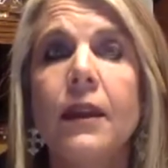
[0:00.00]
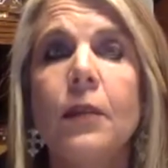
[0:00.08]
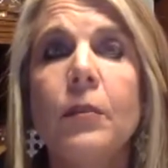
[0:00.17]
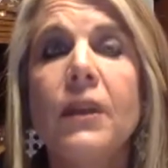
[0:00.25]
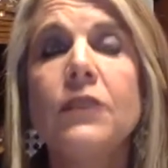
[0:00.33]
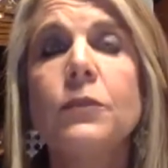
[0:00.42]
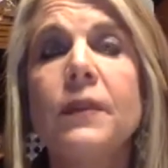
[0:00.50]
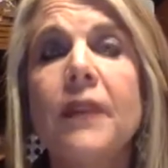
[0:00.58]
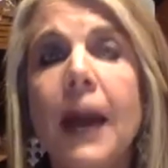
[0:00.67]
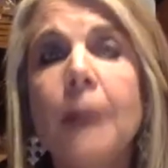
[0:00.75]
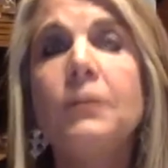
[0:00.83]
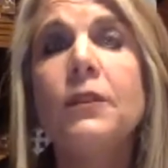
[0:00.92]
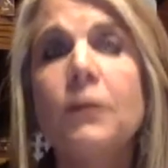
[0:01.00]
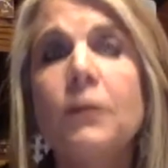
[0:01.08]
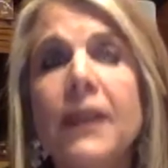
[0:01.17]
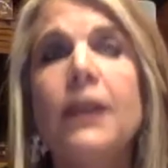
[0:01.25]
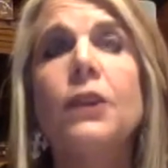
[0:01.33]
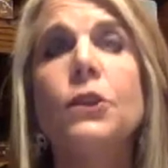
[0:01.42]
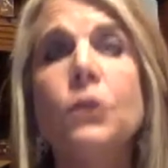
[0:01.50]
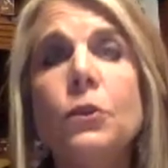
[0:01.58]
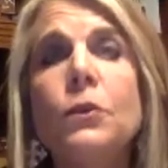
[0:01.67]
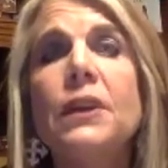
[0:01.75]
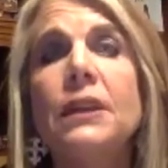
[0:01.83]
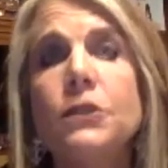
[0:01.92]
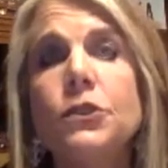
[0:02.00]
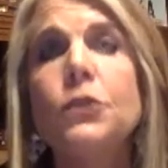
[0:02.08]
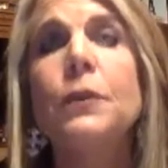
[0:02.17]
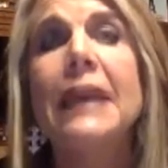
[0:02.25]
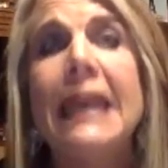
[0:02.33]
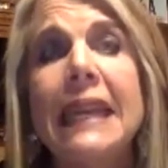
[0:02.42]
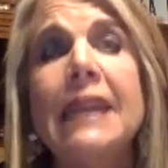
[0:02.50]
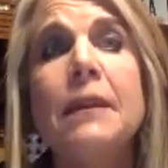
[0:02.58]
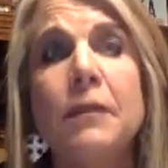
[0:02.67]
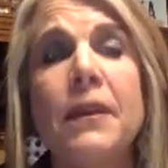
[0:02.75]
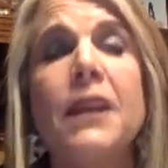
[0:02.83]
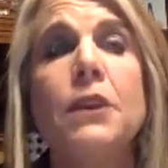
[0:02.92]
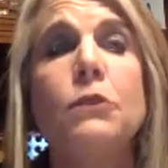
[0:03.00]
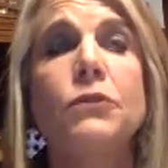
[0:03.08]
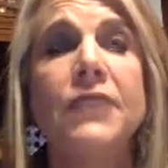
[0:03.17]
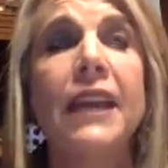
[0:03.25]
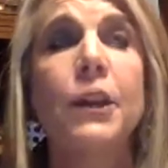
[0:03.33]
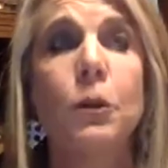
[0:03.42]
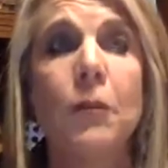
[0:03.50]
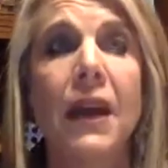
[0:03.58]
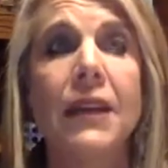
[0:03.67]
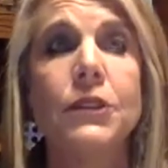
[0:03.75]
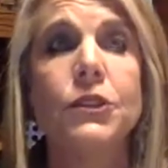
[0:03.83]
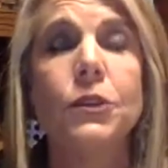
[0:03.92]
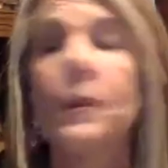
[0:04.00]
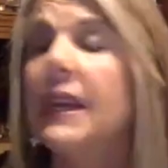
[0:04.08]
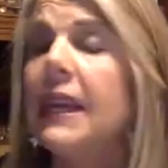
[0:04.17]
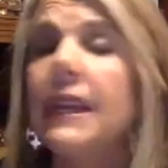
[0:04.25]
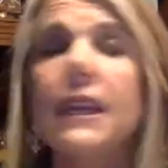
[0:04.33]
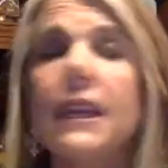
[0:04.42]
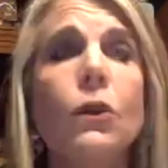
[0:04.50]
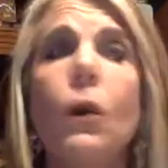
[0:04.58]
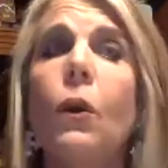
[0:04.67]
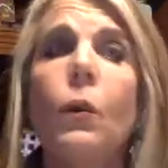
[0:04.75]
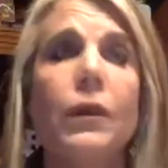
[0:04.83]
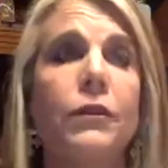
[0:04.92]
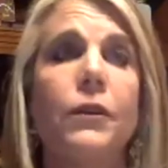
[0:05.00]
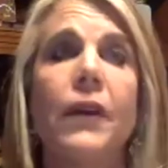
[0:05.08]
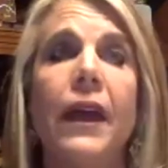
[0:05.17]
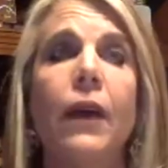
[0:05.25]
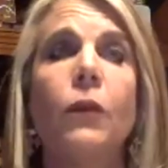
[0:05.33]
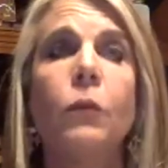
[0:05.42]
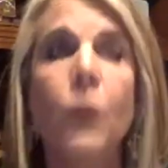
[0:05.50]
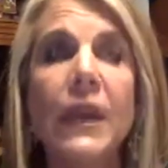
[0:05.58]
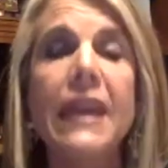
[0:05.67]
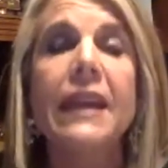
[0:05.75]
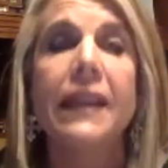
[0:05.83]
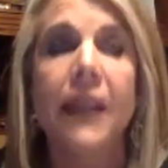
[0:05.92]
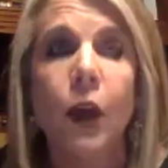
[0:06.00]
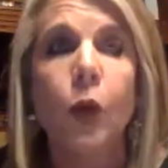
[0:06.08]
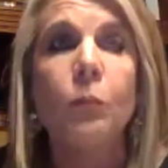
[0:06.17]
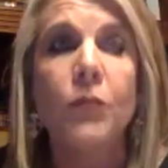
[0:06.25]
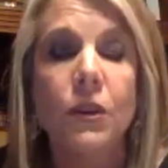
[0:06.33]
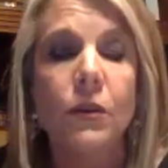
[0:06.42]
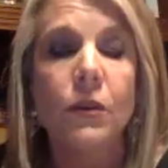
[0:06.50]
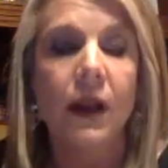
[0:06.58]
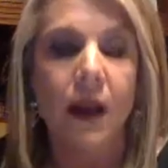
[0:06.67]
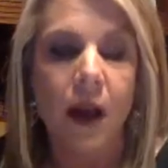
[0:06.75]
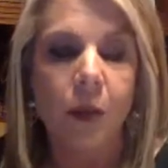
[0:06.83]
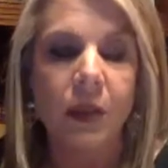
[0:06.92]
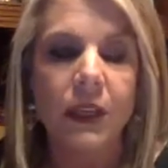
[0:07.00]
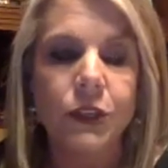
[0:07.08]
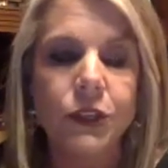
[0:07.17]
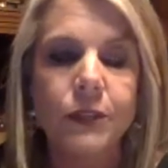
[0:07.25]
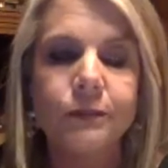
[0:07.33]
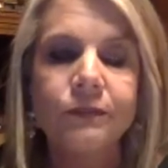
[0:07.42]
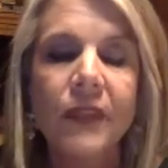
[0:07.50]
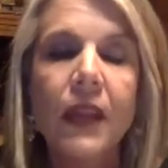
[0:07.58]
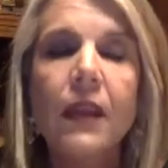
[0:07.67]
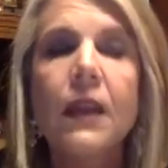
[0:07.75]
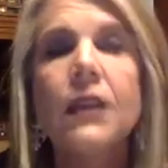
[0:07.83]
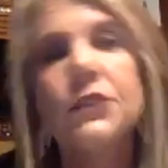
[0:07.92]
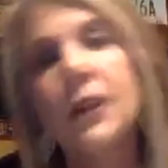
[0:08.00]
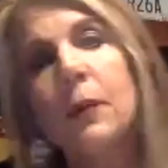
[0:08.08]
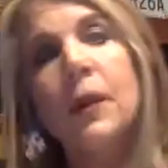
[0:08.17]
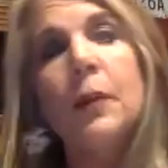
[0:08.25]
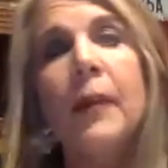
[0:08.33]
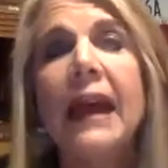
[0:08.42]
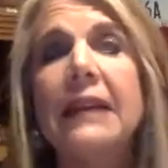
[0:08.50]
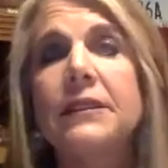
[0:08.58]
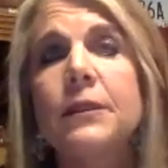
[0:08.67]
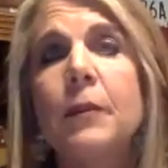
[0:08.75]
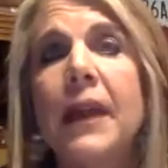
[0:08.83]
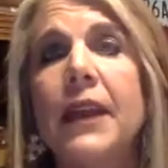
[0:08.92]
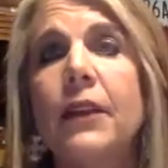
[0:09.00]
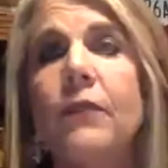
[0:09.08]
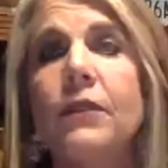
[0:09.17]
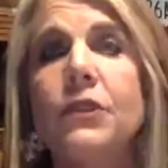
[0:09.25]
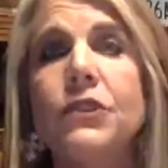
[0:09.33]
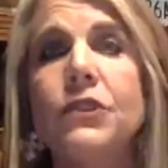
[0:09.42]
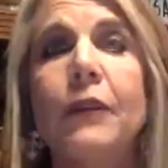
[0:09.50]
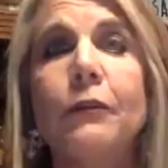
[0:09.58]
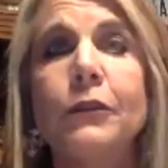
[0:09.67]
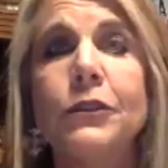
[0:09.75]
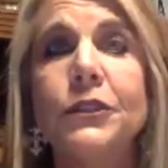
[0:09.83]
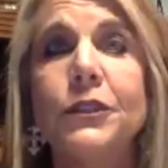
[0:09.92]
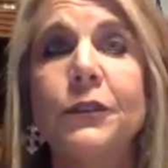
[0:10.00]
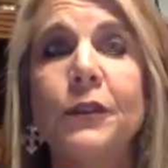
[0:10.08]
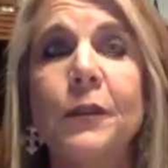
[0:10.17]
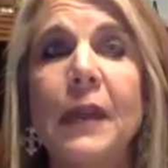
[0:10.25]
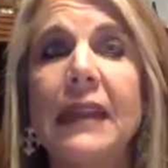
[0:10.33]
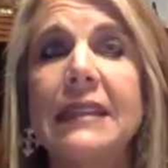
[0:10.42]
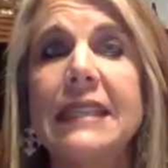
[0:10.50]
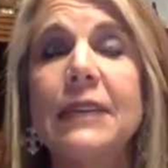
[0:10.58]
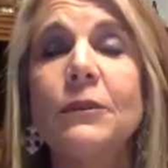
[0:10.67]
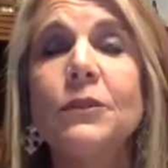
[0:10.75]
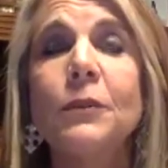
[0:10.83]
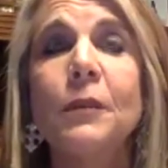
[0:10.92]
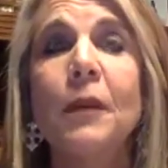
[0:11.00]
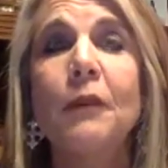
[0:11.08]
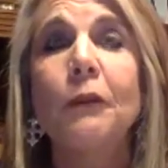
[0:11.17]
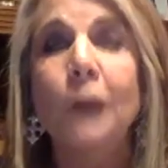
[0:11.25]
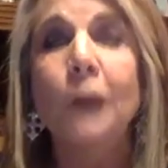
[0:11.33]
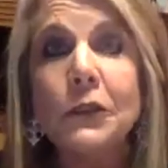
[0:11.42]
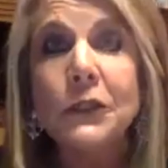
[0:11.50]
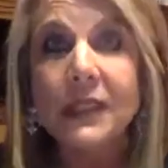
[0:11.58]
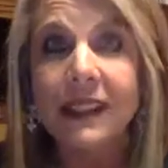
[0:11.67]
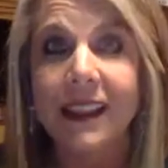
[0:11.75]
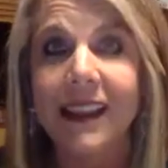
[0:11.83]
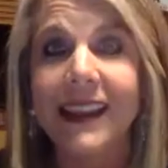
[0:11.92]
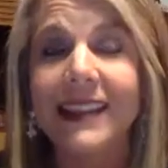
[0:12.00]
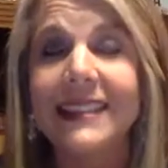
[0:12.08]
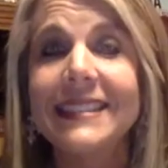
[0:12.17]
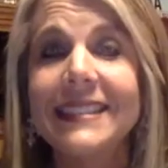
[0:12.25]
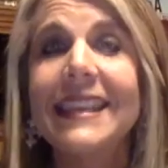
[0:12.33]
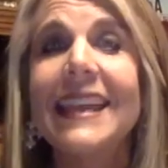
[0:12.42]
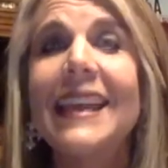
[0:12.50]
Because with Optavia, you can do anything you set your mind to. Any goal with your help, we can help you accomplish. So I want to pass the mic over to Jeff for just a few minutes. He was one of my first clients,